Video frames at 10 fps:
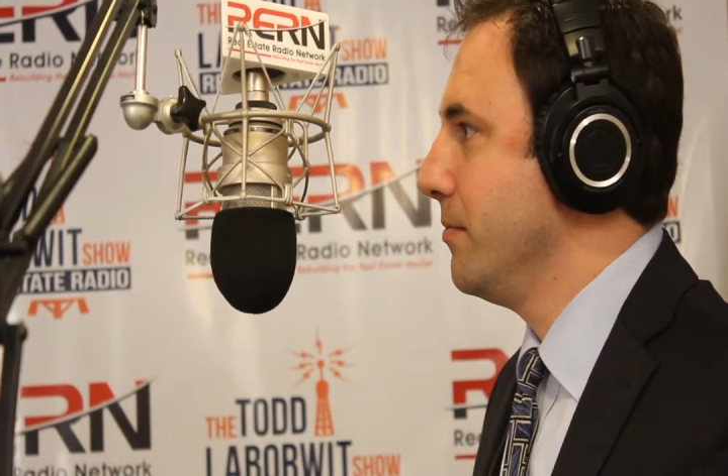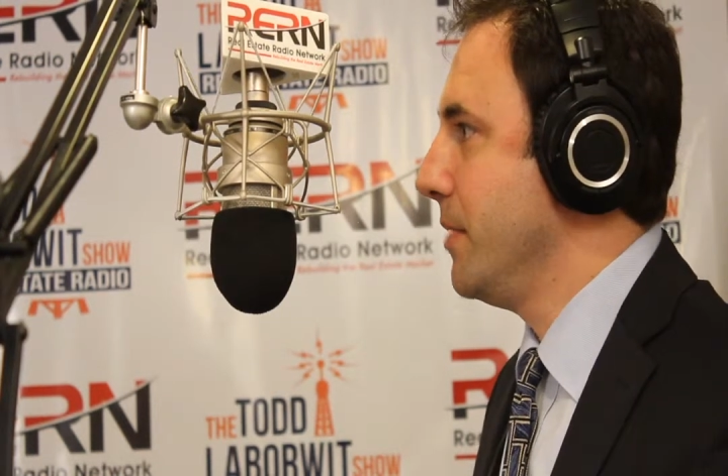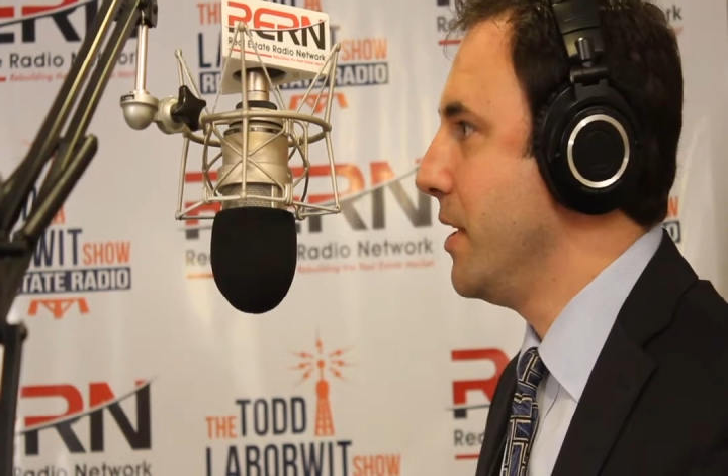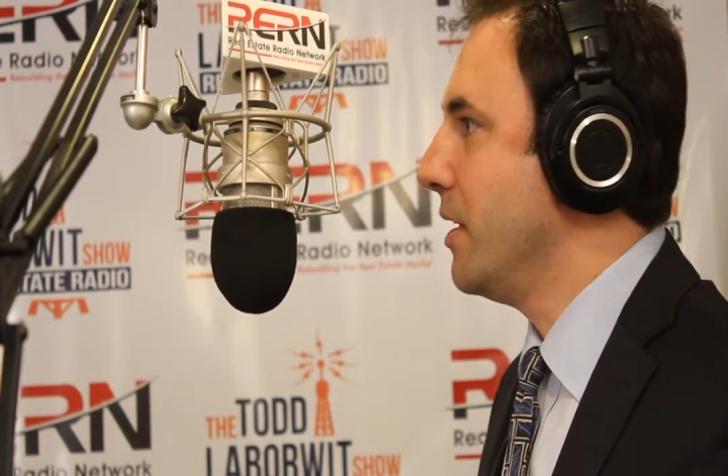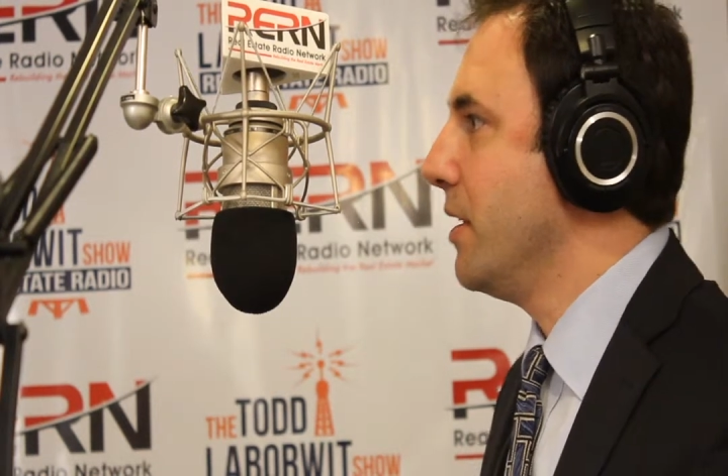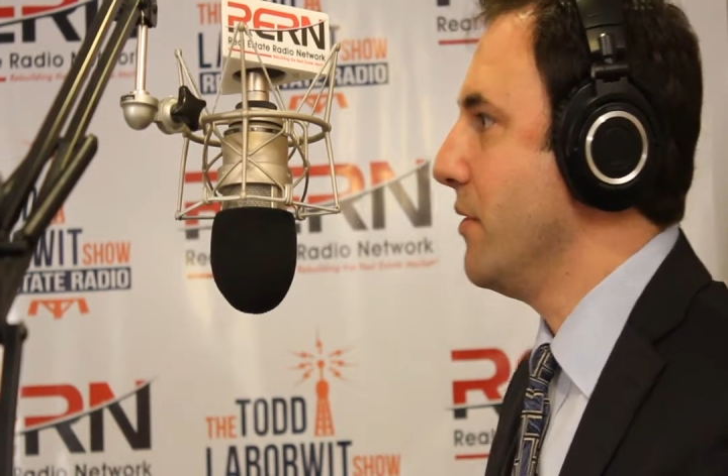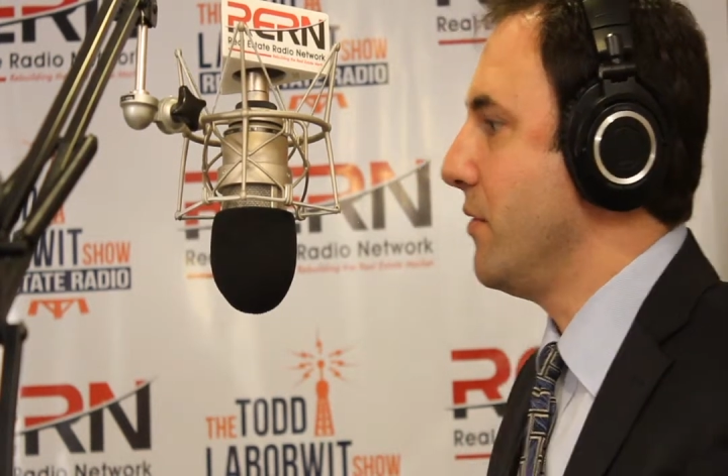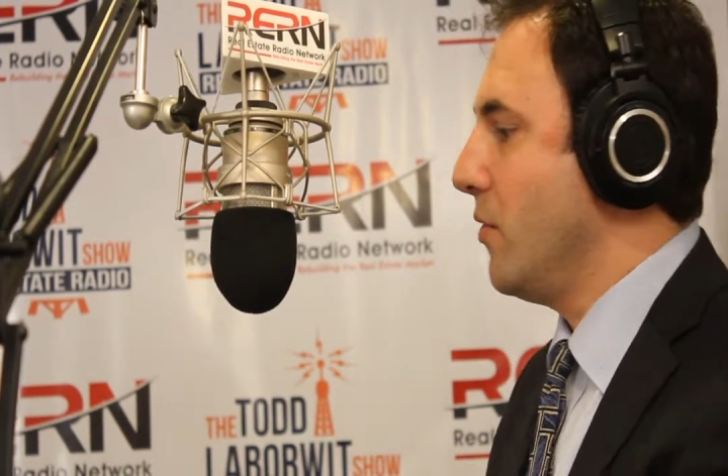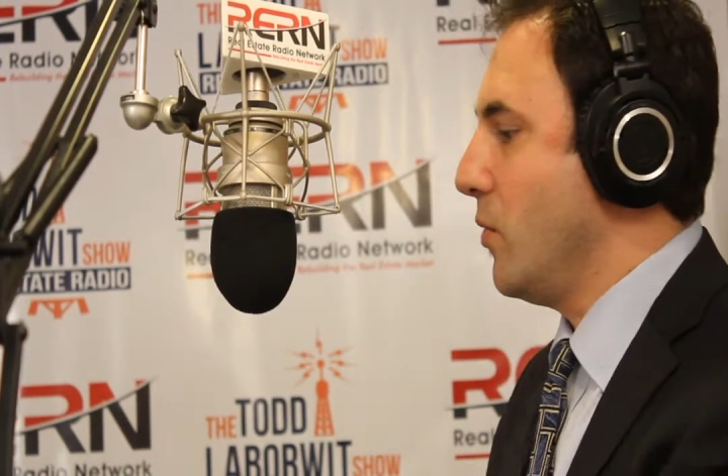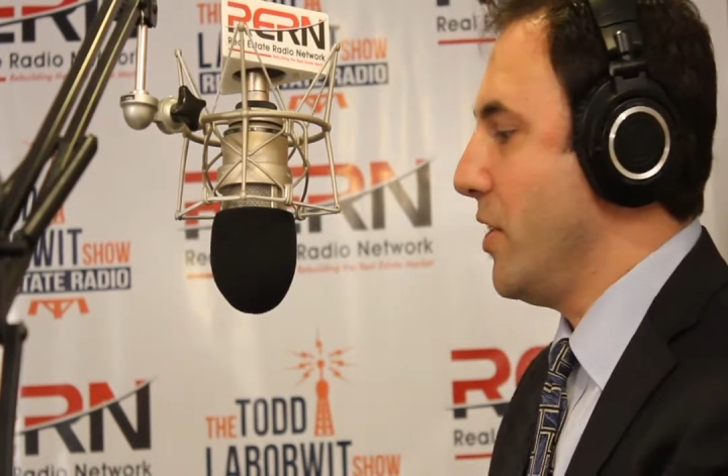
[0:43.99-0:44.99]

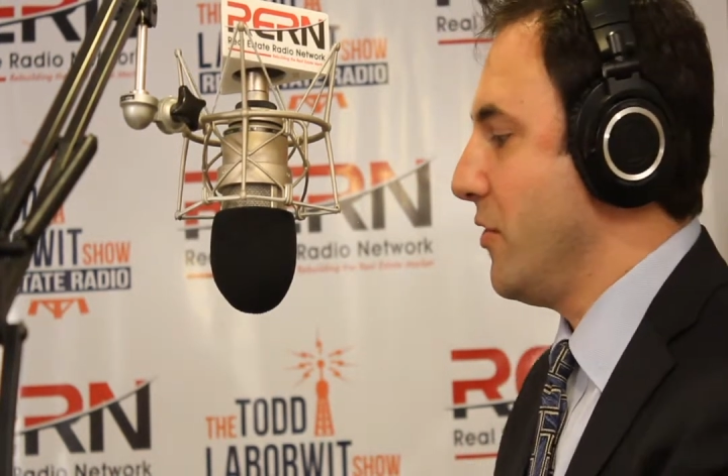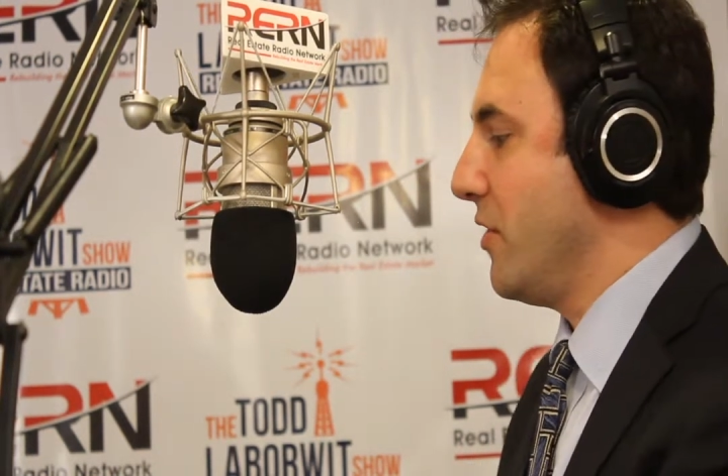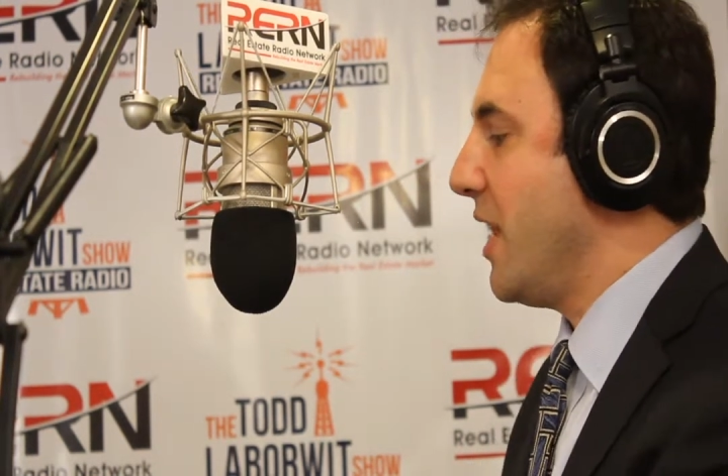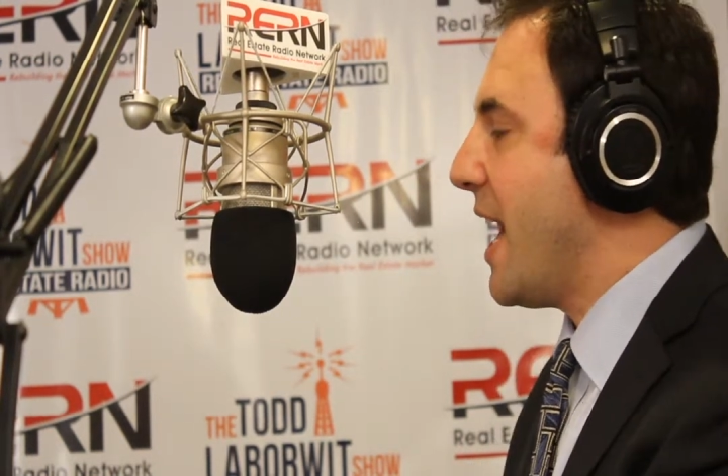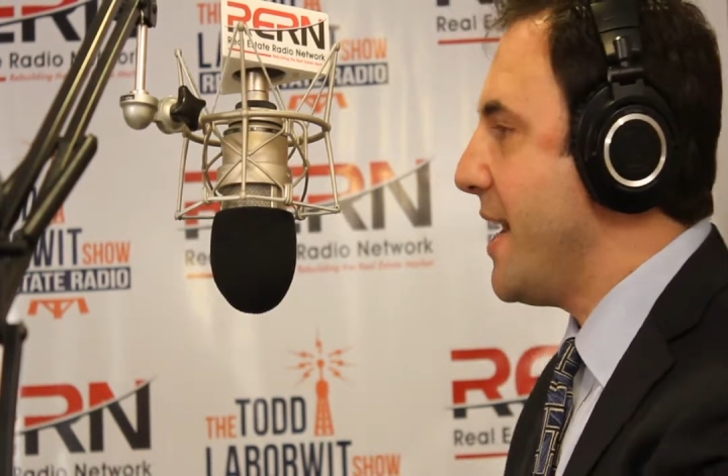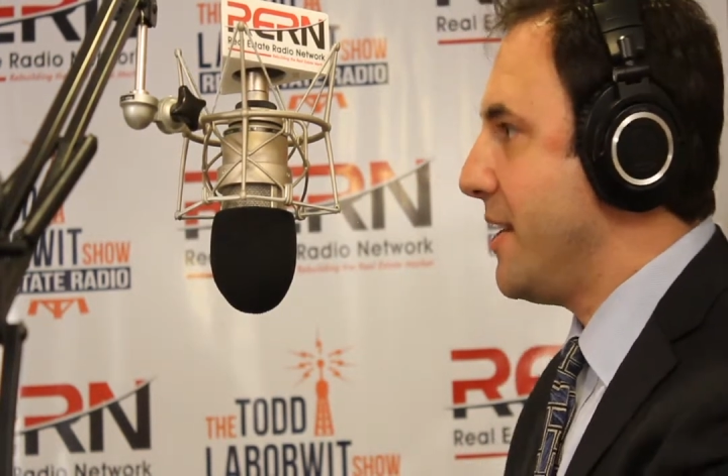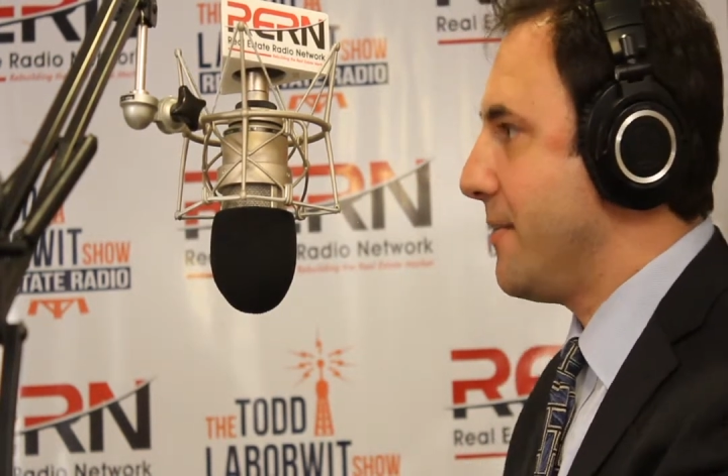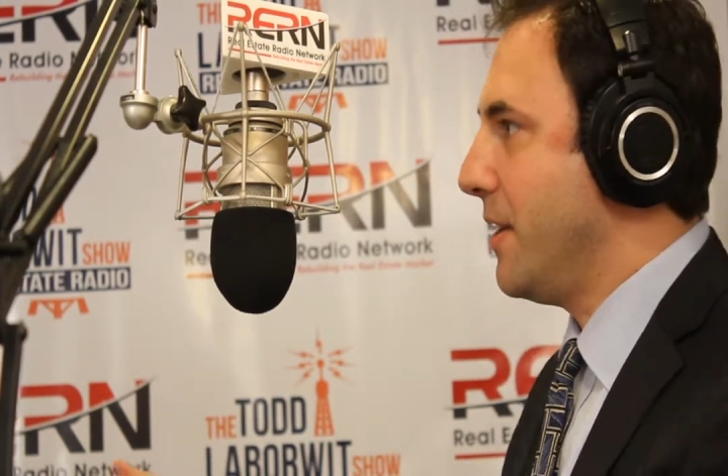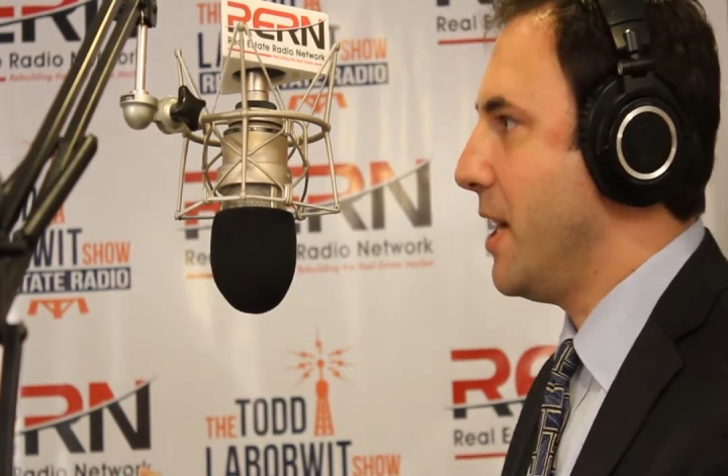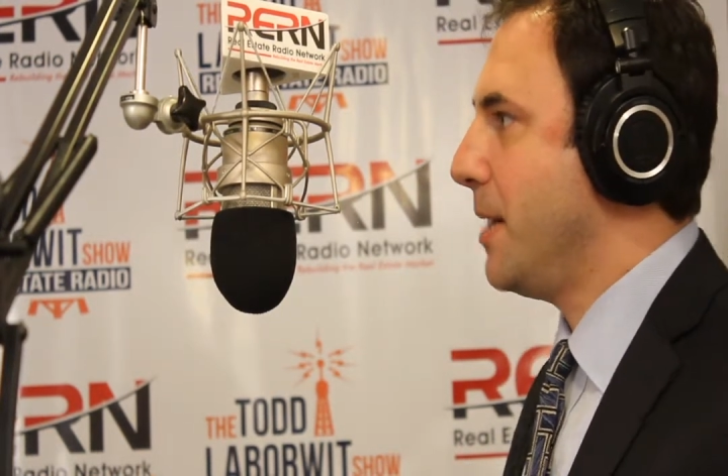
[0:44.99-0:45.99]
because there's a lot of
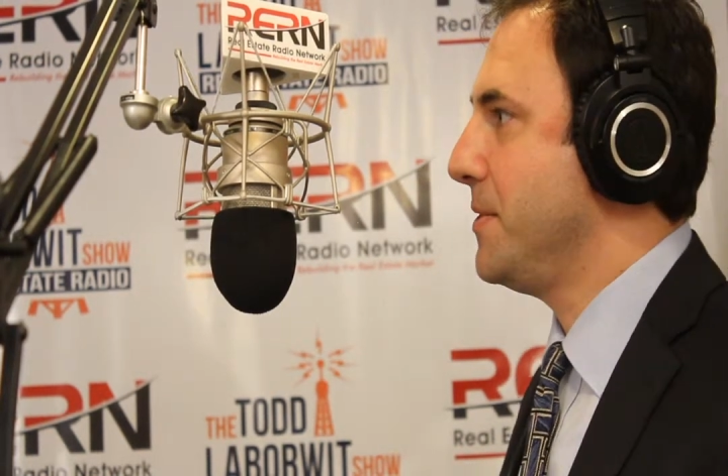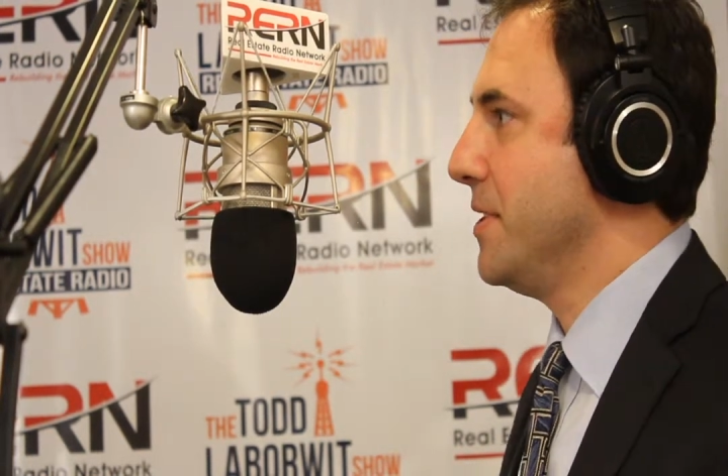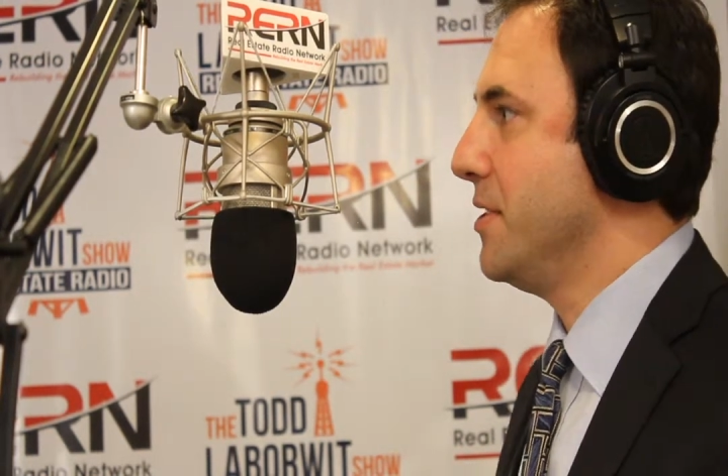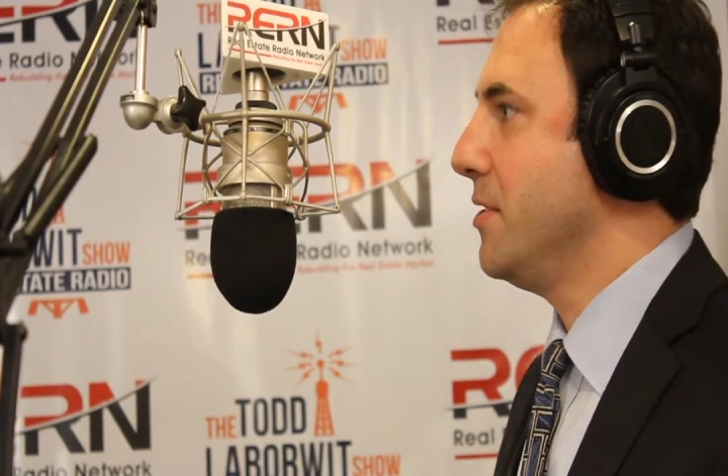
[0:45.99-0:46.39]
different options,